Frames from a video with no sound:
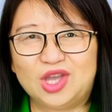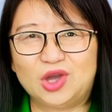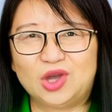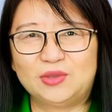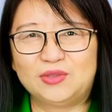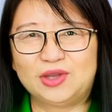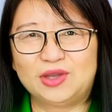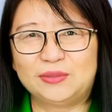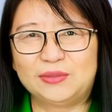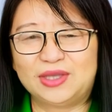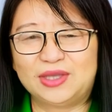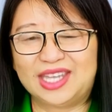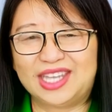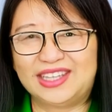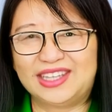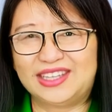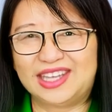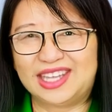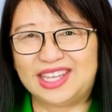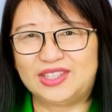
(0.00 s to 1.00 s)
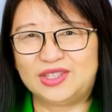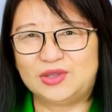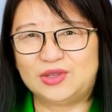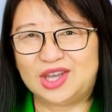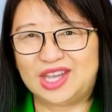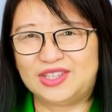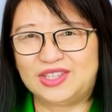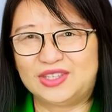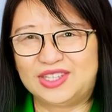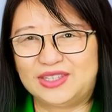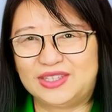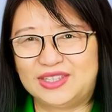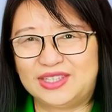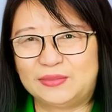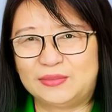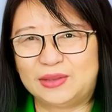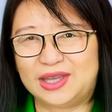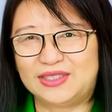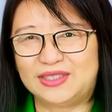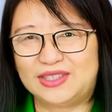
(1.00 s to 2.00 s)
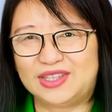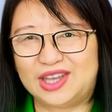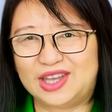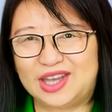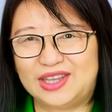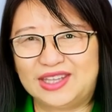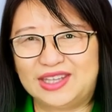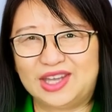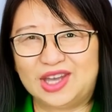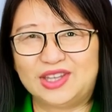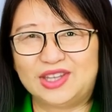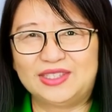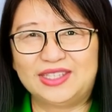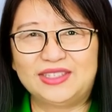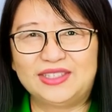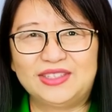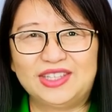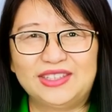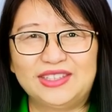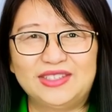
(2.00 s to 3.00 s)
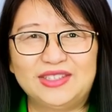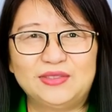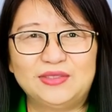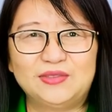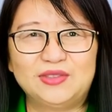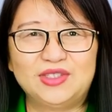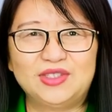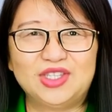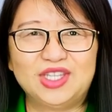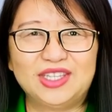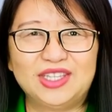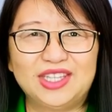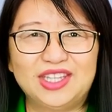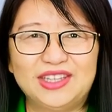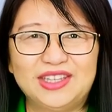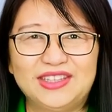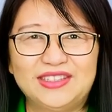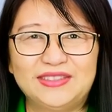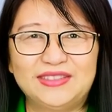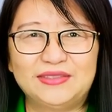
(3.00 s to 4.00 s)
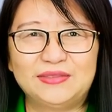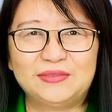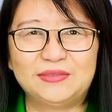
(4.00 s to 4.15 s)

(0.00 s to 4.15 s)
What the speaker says: took over a plane and crashed into the Pentagon in Arlington, Virginia.